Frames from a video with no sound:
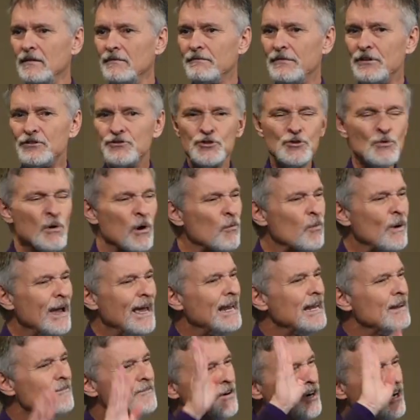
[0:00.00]
that you are
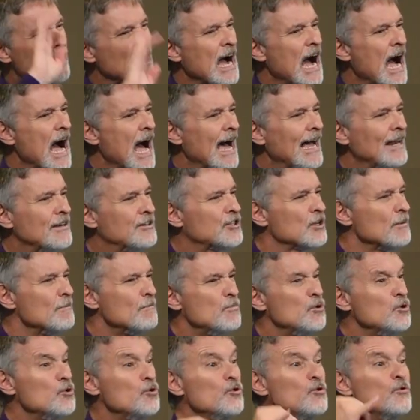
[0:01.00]
ready for God to
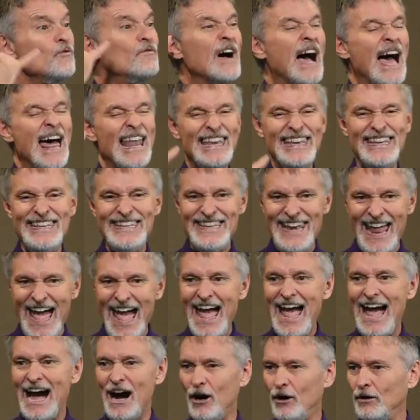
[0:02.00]
move
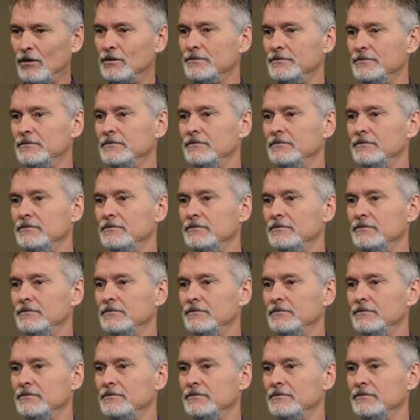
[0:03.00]
now,